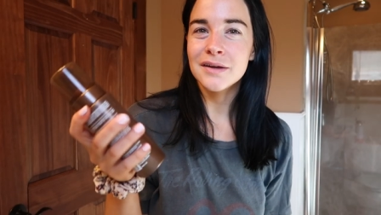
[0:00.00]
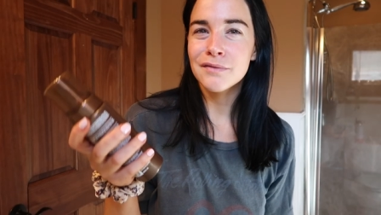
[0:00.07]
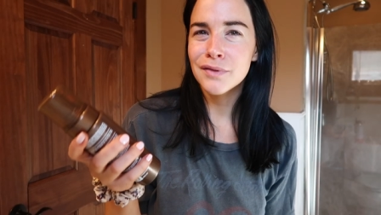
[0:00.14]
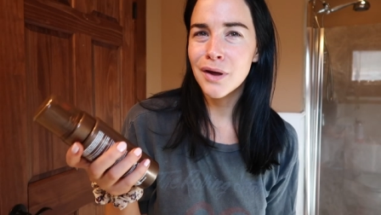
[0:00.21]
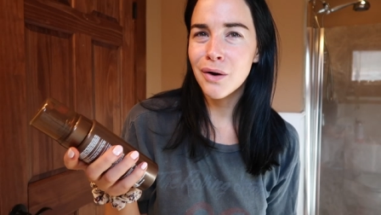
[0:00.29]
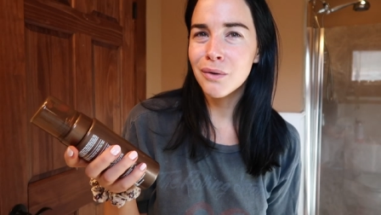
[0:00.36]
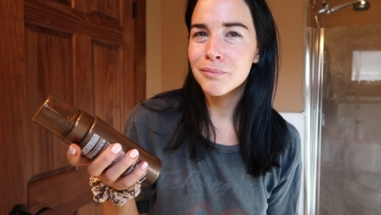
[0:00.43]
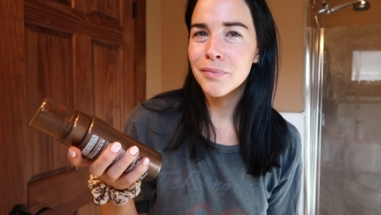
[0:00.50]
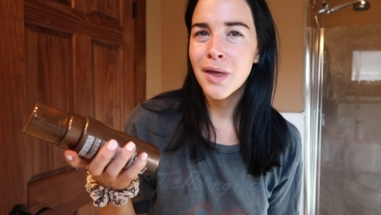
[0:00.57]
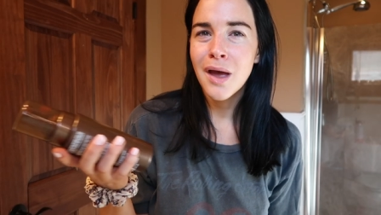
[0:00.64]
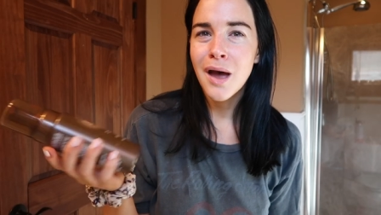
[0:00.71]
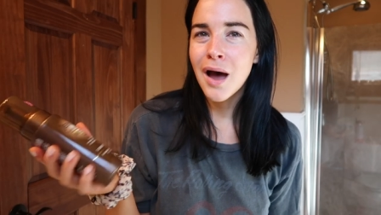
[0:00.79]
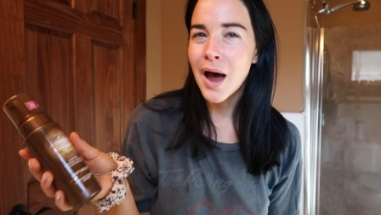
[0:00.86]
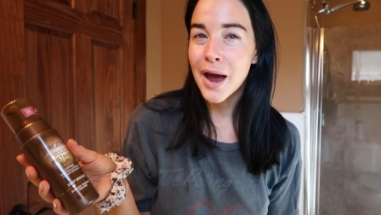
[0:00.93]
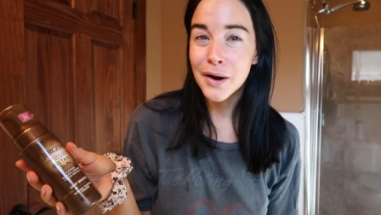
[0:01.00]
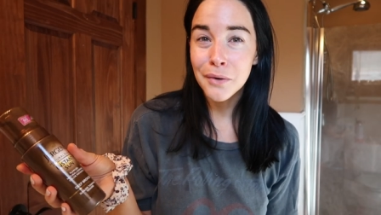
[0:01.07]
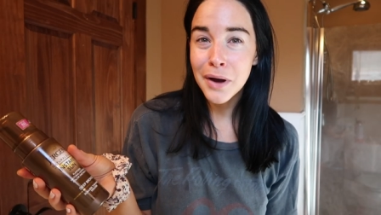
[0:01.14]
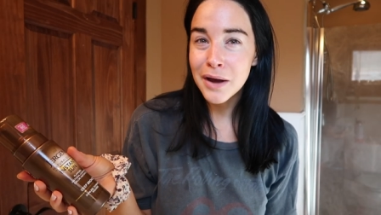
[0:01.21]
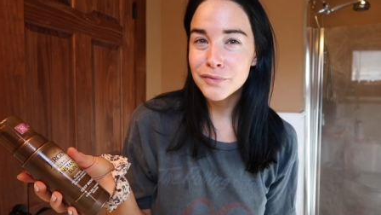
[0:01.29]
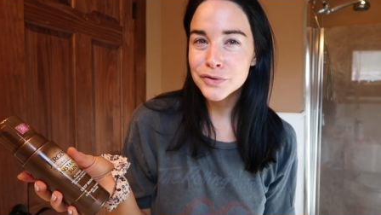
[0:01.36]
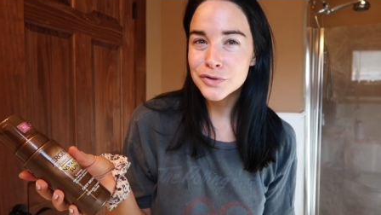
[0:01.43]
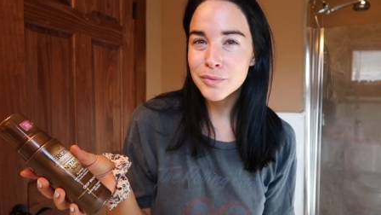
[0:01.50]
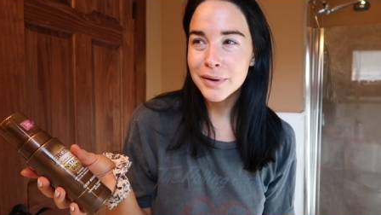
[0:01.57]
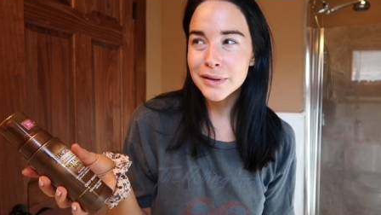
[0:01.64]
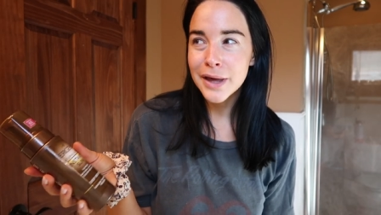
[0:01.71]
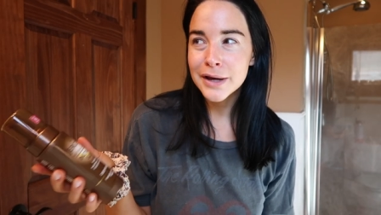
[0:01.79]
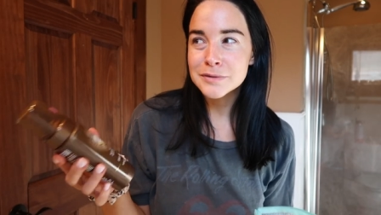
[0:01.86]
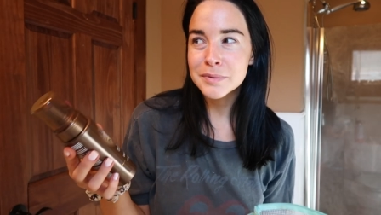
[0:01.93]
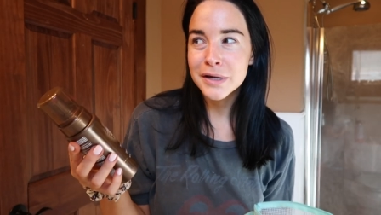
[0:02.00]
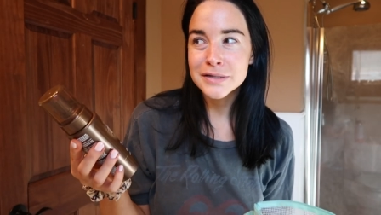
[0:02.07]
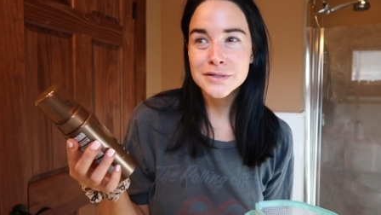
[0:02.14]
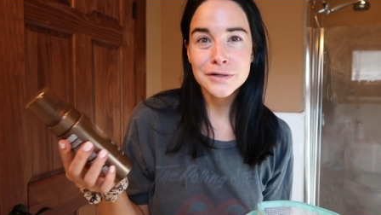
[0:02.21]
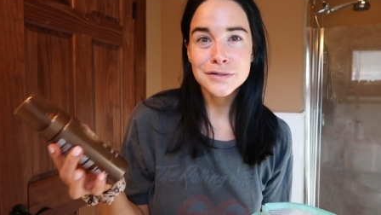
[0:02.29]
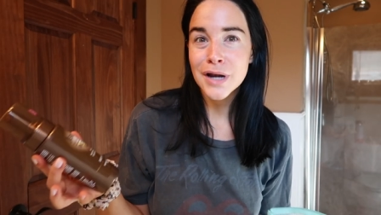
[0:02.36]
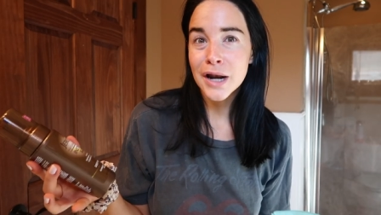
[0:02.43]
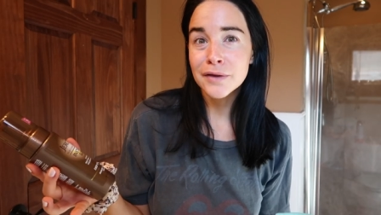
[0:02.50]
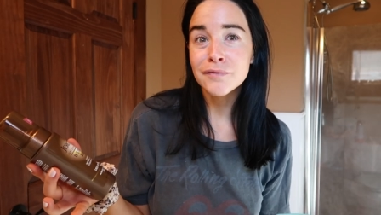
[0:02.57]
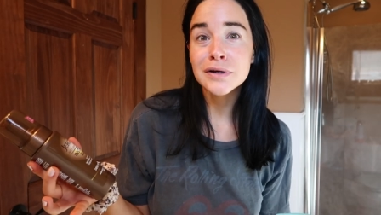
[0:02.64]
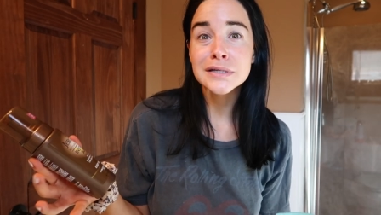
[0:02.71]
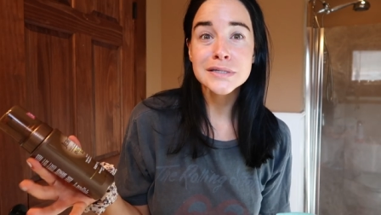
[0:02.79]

even though I don't have to do my legs because there's not even